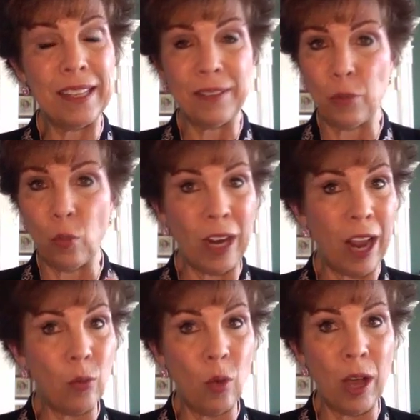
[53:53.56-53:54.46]

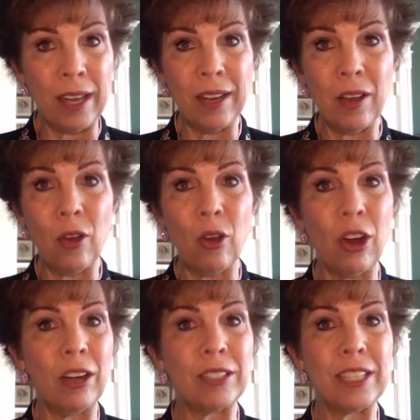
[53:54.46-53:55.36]
one-on-one,
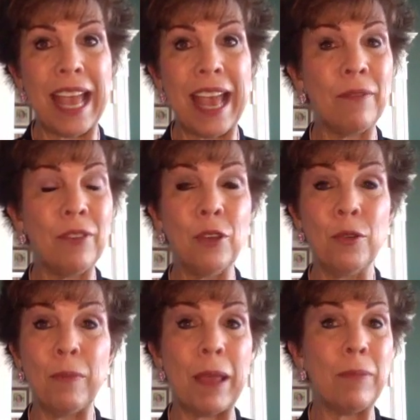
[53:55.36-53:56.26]
or to have
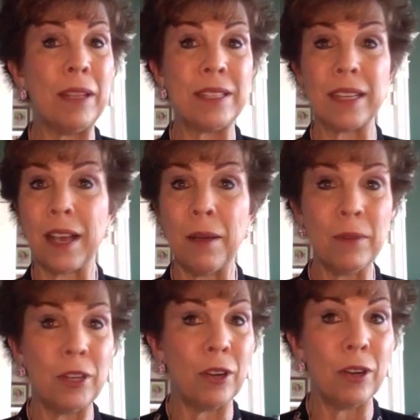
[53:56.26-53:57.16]
you maybe to come
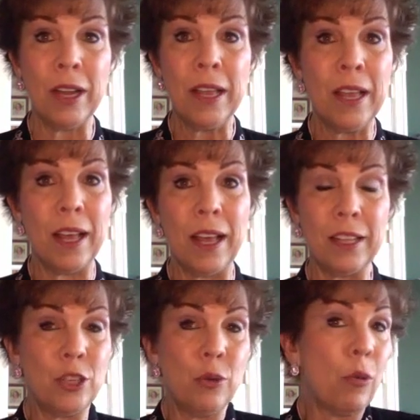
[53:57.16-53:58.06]
to
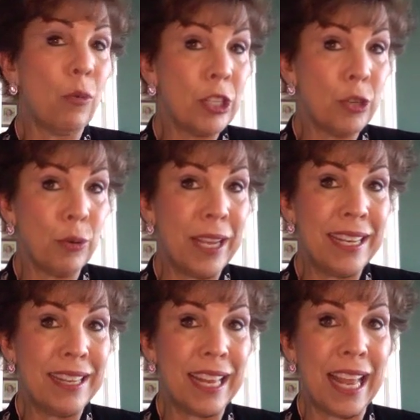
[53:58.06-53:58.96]
a
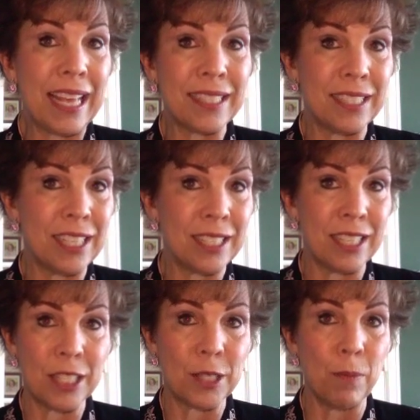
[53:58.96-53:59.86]
retreat that has just
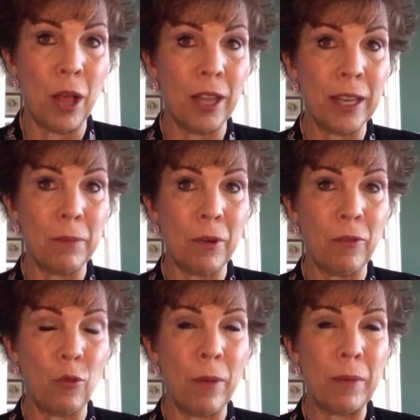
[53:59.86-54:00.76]
a small number
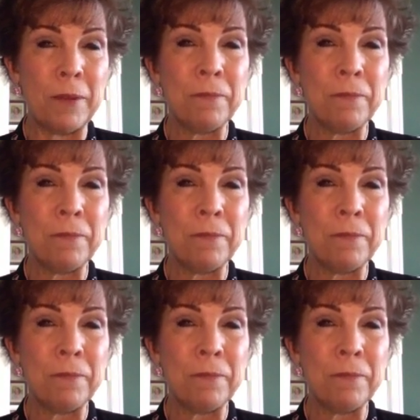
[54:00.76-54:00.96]
of women